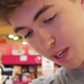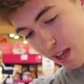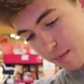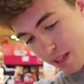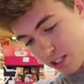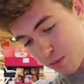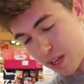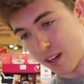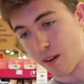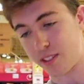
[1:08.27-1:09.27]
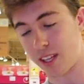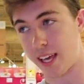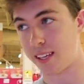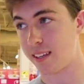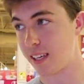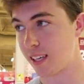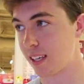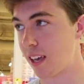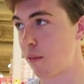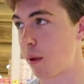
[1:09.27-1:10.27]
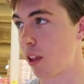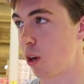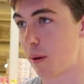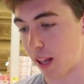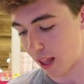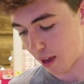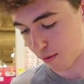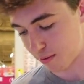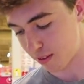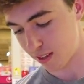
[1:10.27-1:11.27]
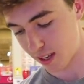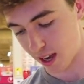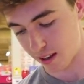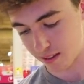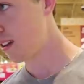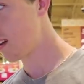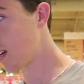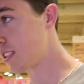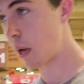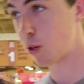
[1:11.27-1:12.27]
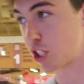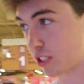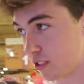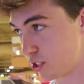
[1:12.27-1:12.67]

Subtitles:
be enough to like give them a little bit of life. Yeah, because they were just